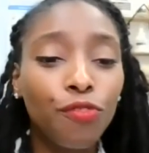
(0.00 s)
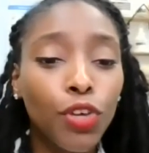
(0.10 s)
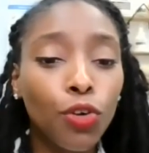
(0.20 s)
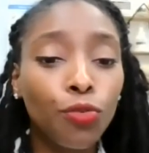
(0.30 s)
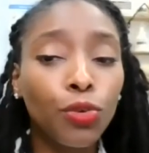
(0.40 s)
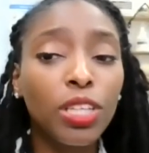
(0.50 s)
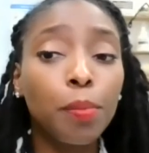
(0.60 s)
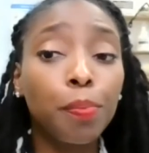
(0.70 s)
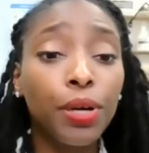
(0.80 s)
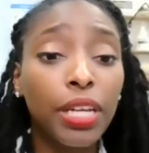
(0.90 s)
feel free
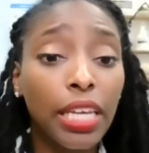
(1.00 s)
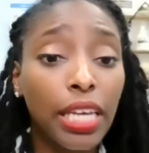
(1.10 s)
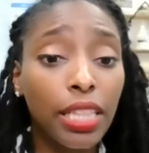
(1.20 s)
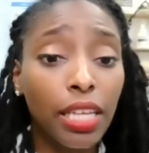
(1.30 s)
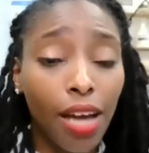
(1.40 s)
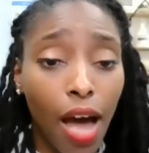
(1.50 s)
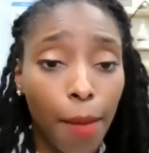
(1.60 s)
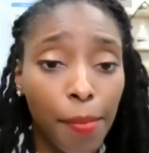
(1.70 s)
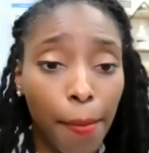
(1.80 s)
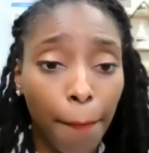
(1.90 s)
to put it in the
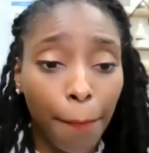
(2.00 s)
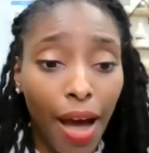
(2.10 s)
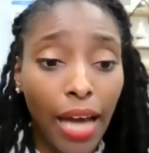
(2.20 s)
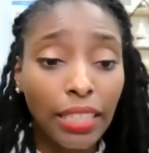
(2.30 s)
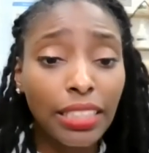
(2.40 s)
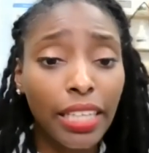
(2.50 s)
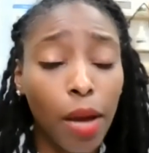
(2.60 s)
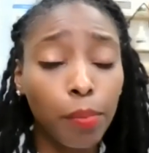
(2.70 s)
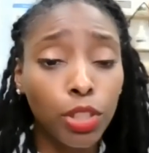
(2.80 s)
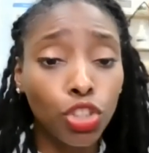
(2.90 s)
comment box and
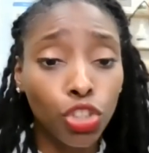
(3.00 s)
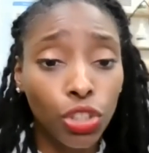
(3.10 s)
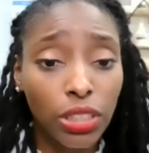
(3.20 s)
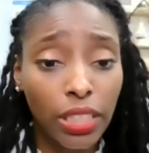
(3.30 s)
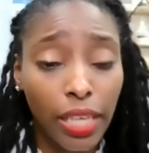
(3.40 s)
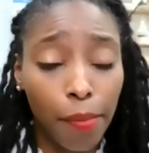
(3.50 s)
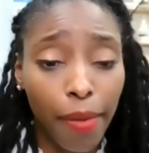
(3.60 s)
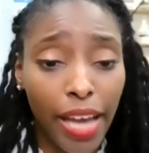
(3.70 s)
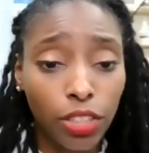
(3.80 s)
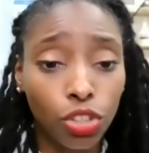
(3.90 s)
I'll be sure to get
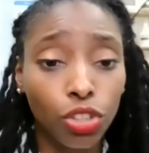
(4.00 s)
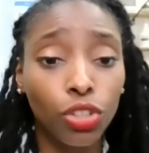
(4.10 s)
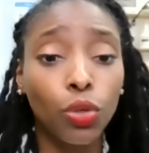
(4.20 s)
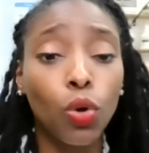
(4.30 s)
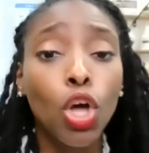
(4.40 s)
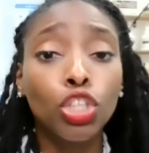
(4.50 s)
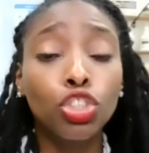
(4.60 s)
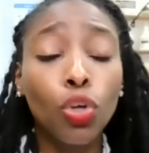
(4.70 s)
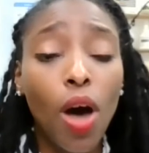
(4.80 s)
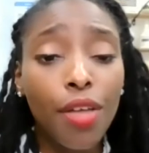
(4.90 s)
back to you.
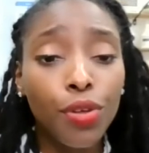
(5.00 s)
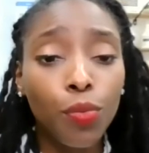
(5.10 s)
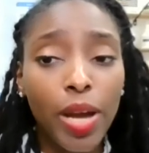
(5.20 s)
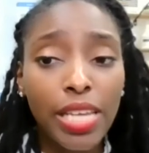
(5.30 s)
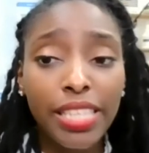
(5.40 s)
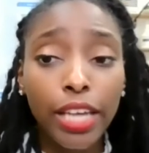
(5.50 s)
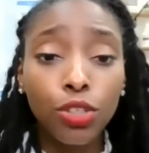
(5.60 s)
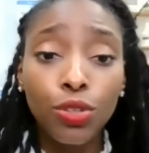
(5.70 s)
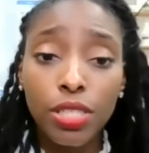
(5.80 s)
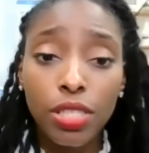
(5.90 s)
So other ways that
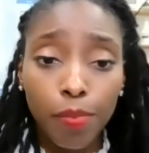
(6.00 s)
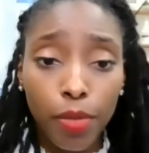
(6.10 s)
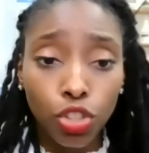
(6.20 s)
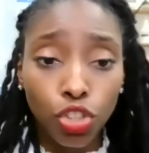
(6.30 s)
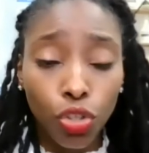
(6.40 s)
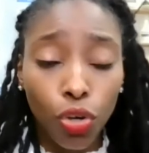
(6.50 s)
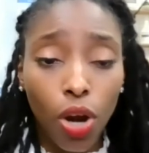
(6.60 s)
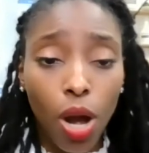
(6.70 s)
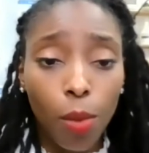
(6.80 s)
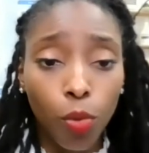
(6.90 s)
you could submit
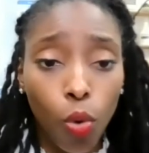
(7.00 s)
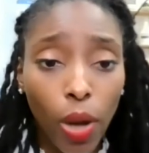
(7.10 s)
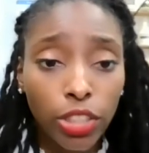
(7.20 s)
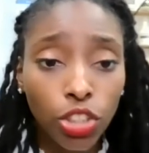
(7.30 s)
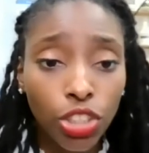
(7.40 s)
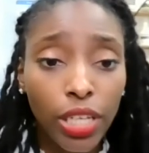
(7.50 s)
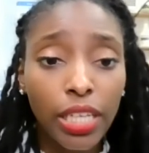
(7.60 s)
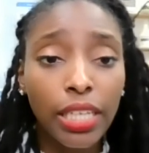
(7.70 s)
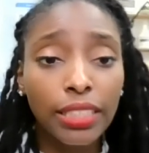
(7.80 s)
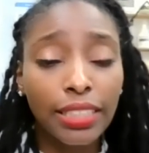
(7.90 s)
your
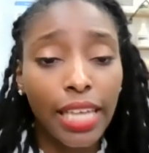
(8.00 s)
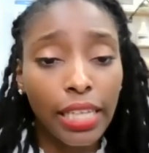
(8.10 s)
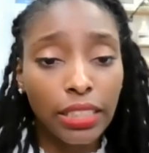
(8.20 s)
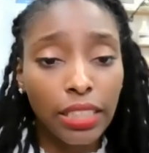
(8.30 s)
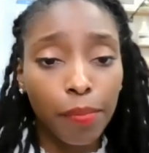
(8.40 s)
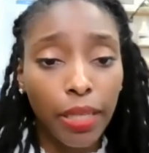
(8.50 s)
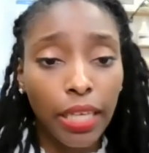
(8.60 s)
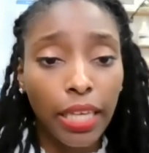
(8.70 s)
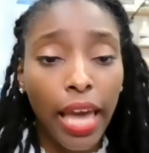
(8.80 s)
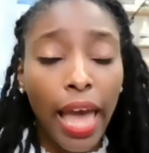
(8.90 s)
question is texting
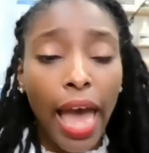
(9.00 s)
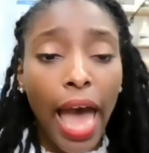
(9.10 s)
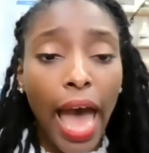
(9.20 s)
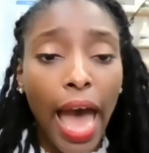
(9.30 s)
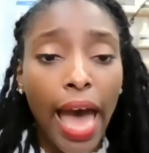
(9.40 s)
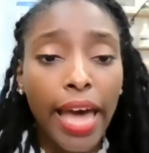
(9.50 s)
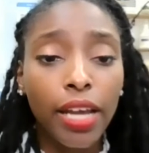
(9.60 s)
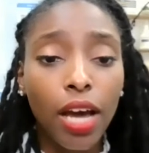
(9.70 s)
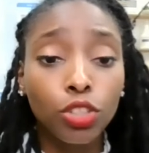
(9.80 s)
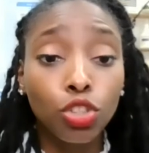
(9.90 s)
me at
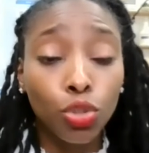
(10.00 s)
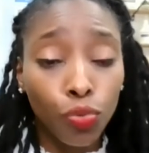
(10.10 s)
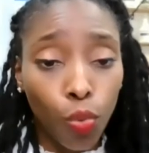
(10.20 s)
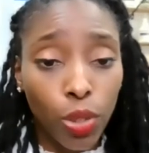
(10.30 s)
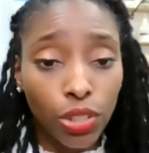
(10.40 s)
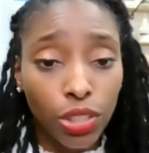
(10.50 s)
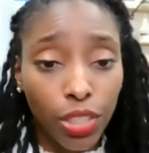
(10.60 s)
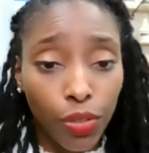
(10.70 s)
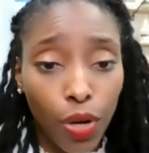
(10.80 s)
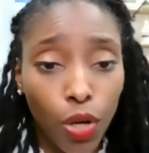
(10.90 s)

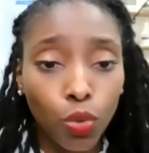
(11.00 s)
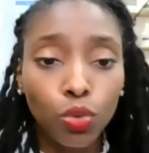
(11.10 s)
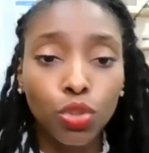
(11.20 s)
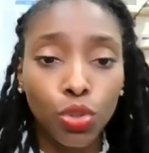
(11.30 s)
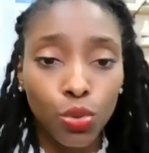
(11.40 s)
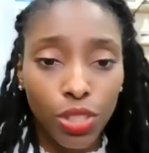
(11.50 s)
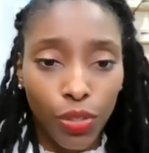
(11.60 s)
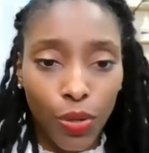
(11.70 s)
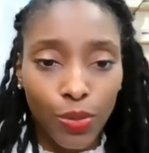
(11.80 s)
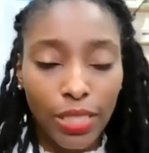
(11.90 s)

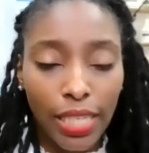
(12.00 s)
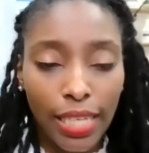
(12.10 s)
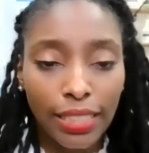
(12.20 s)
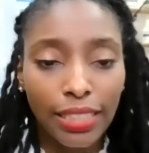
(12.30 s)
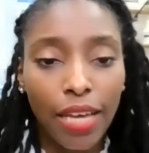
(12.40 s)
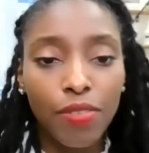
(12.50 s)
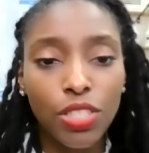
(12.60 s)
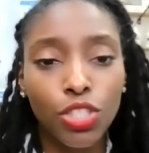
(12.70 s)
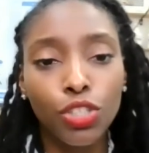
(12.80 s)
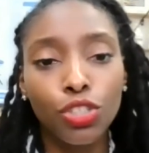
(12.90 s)

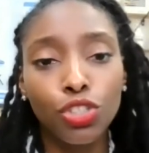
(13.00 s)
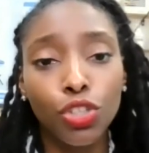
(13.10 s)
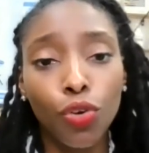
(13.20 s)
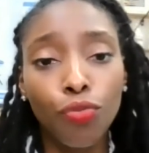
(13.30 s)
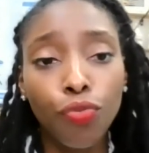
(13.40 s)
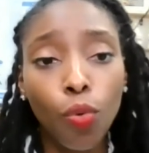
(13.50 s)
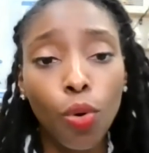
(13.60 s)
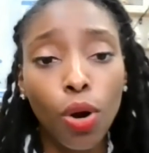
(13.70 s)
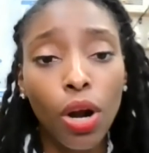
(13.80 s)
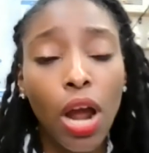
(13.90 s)

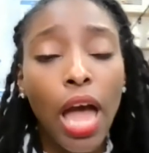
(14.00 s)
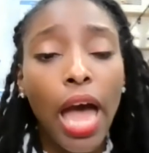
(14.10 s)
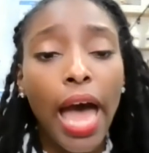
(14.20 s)
240-206-7004,